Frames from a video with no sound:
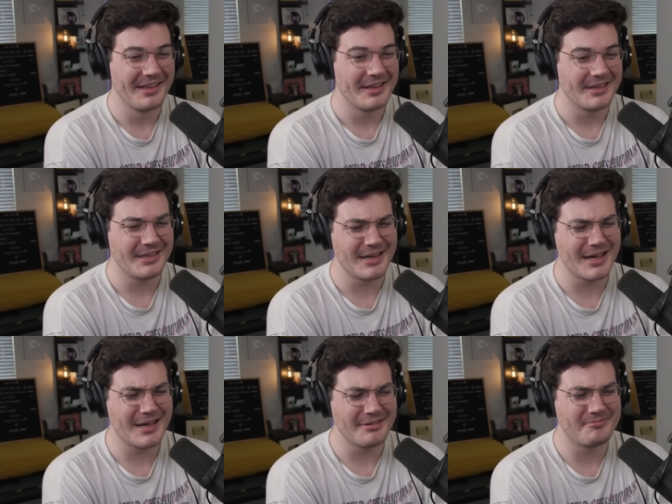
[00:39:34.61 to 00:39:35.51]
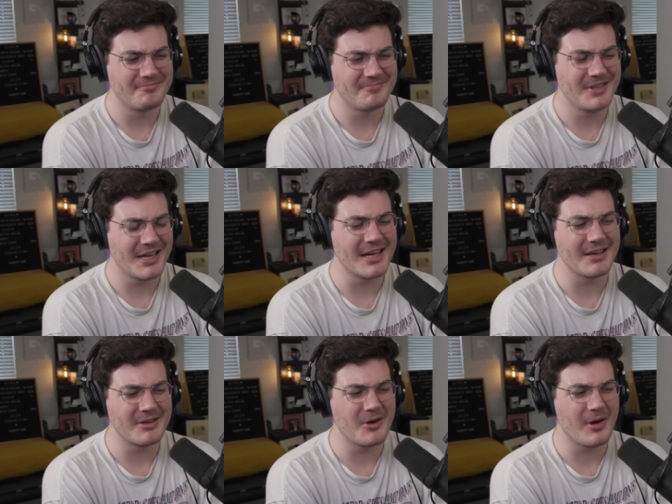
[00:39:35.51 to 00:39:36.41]
yeah,
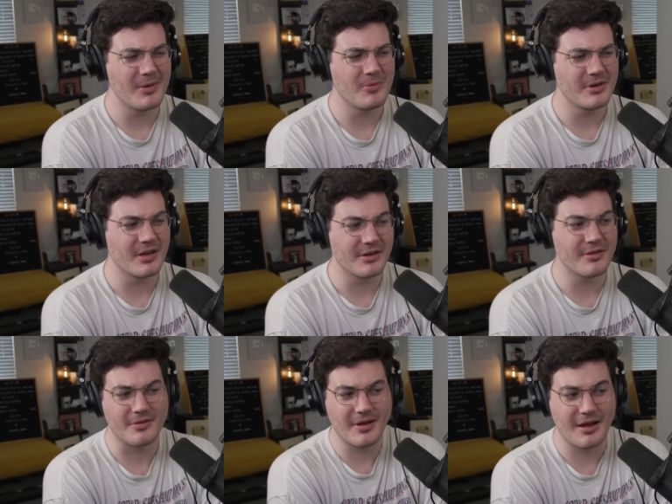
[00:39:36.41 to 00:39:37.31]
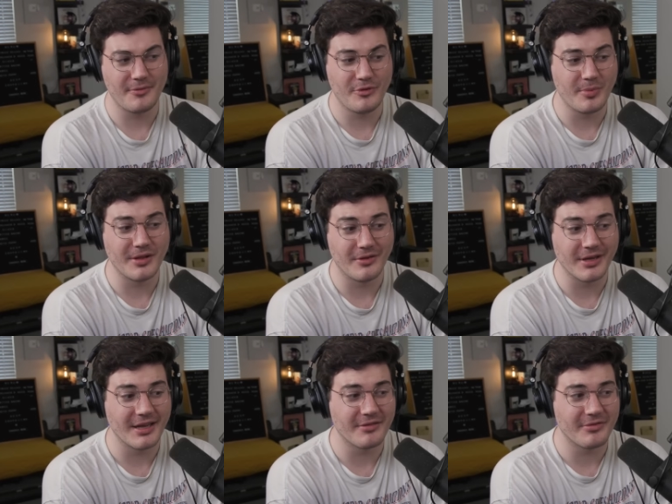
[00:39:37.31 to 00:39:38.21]
yeah. No, I would. Are there? Have you been
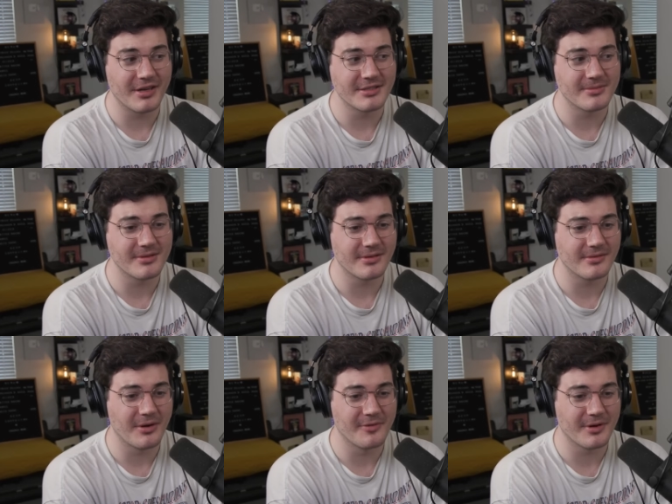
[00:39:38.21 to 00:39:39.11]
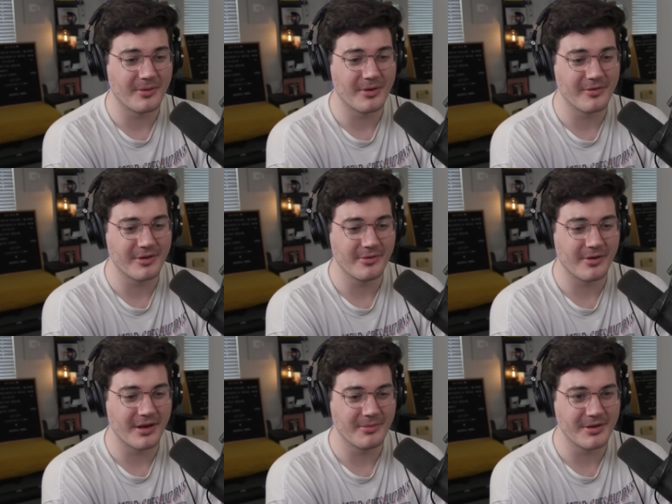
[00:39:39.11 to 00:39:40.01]
looking at flights where they're over going over
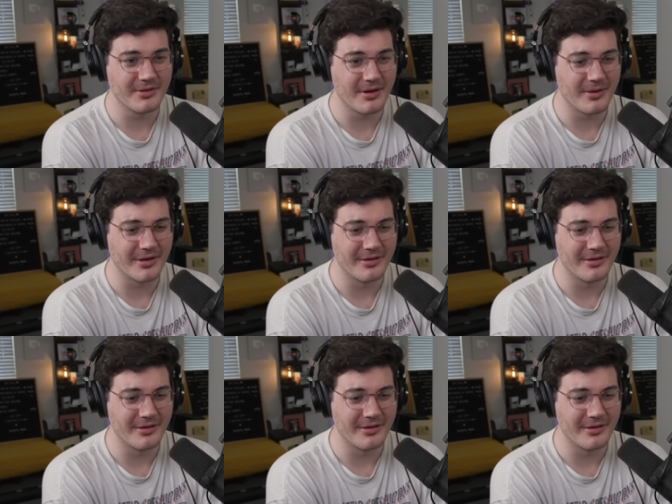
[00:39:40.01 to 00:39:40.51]
Ukraine? Where are you going?